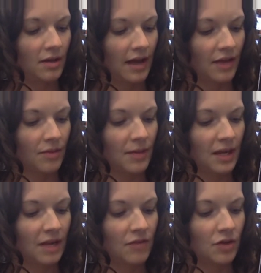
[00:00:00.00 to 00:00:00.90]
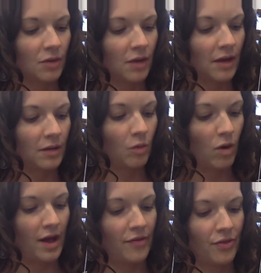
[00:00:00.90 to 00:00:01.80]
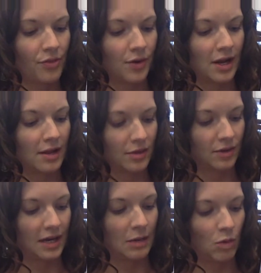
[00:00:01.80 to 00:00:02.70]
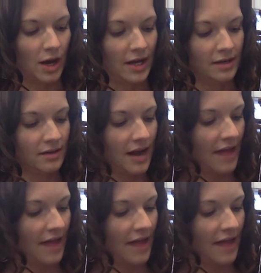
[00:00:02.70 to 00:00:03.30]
At the beginning of 31, 1, 3, 3, 1,